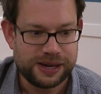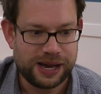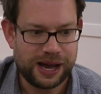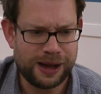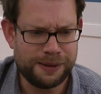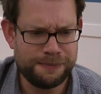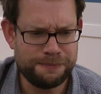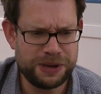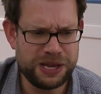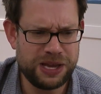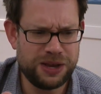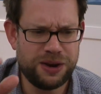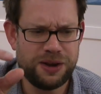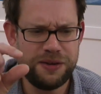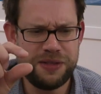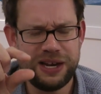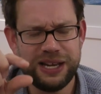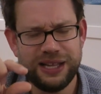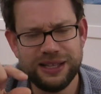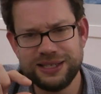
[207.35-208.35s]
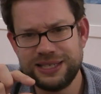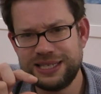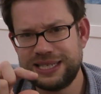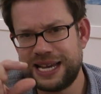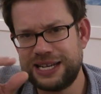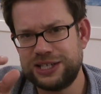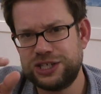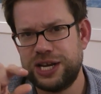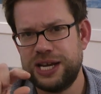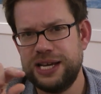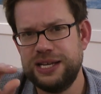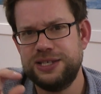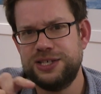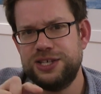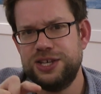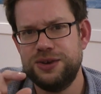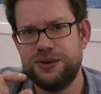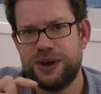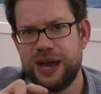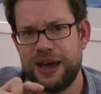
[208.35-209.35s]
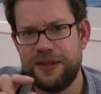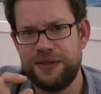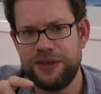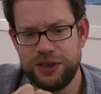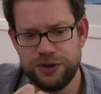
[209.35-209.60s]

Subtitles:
But you know the little sachets you get